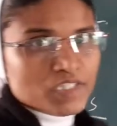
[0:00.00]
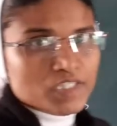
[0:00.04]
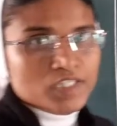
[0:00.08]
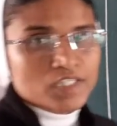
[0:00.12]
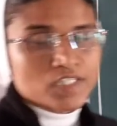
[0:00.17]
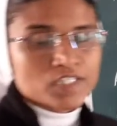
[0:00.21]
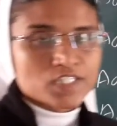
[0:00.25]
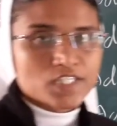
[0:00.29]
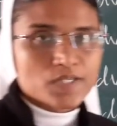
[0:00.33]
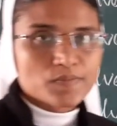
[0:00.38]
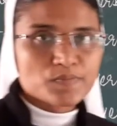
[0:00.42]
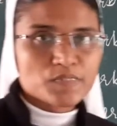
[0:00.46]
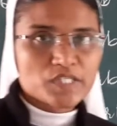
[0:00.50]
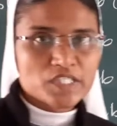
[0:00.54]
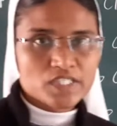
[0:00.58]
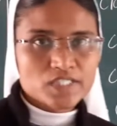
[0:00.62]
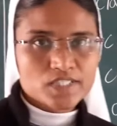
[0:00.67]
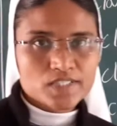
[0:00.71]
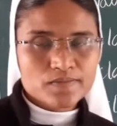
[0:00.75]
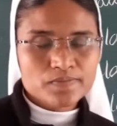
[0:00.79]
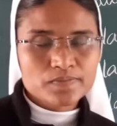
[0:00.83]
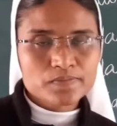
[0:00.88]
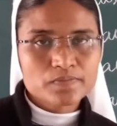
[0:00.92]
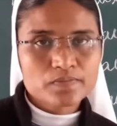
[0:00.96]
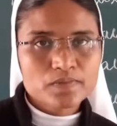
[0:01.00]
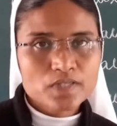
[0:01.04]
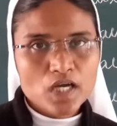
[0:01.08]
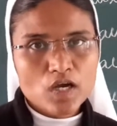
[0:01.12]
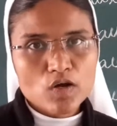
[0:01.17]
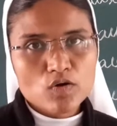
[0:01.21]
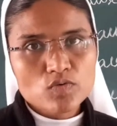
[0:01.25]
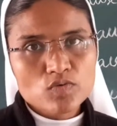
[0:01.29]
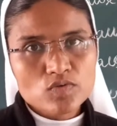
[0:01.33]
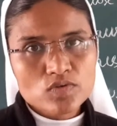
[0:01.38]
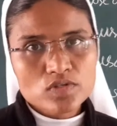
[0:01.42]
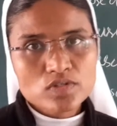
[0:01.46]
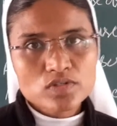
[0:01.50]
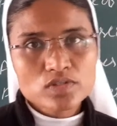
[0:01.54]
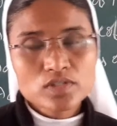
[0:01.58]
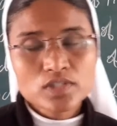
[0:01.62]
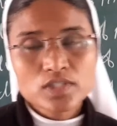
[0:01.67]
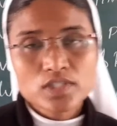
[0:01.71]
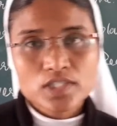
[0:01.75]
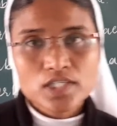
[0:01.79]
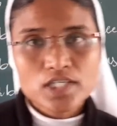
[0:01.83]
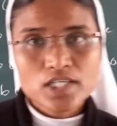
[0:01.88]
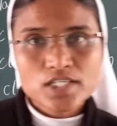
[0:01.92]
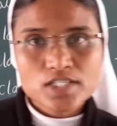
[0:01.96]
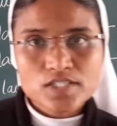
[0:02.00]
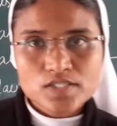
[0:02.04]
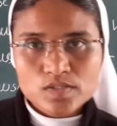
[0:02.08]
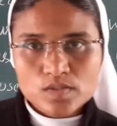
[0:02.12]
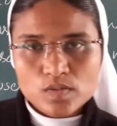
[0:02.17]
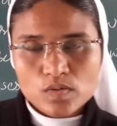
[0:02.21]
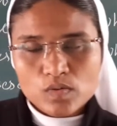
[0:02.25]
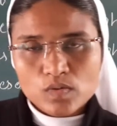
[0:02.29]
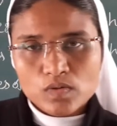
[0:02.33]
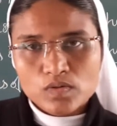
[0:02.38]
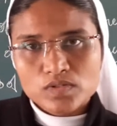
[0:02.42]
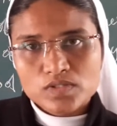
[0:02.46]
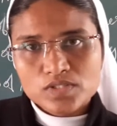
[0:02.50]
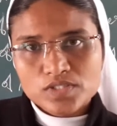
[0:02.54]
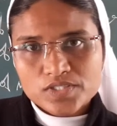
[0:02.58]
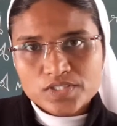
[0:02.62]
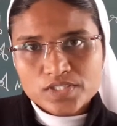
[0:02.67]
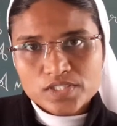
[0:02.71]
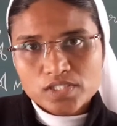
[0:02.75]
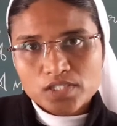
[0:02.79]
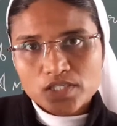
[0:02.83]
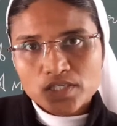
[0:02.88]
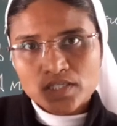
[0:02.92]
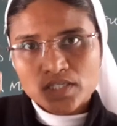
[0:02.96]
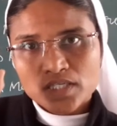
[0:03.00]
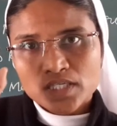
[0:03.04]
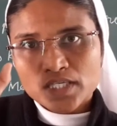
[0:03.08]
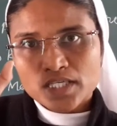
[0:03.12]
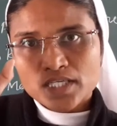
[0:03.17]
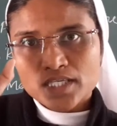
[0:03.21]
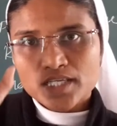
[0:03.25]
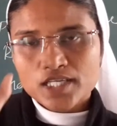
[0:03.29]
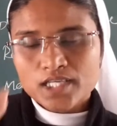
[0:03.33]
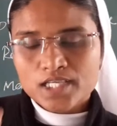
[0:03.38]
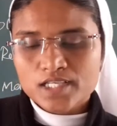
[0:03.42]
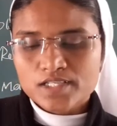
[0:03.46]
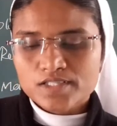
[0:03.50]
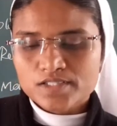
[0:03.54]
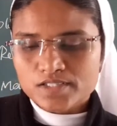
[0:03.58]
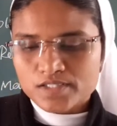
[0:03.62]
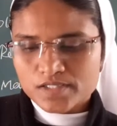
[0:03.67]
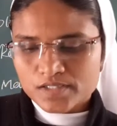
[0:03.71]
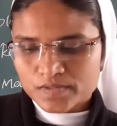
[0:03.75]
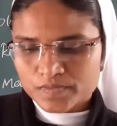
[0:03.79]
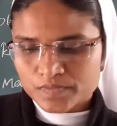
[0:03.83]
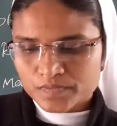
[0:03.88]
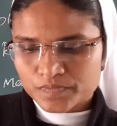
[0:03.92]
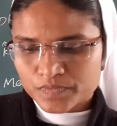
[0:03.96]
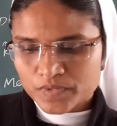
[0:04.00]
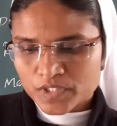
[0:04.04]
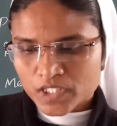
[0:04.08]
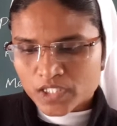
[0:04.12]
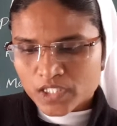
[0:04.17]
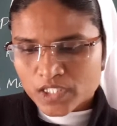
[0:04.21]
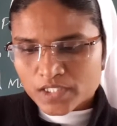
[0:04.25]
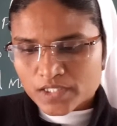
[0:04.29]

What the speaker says: Subjective noun is called is.